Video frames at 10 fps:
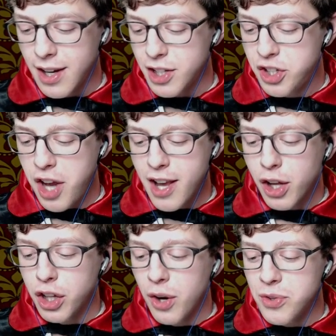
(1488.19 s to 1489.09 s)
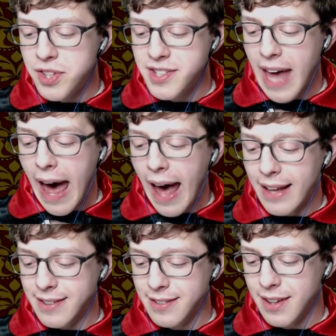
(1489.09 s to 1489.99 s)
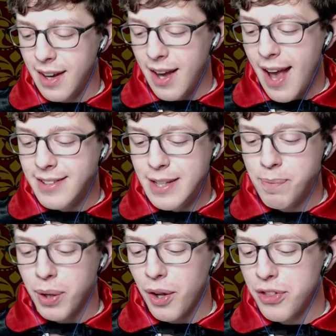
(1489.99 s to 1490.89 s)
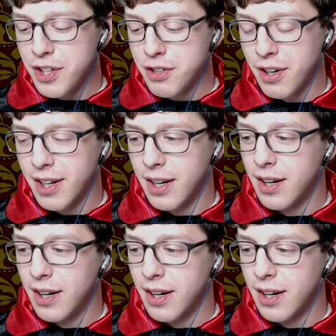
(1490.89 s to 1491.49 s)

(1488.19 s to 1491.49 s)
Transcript: Jake closed his eyes as he pulled the trigger.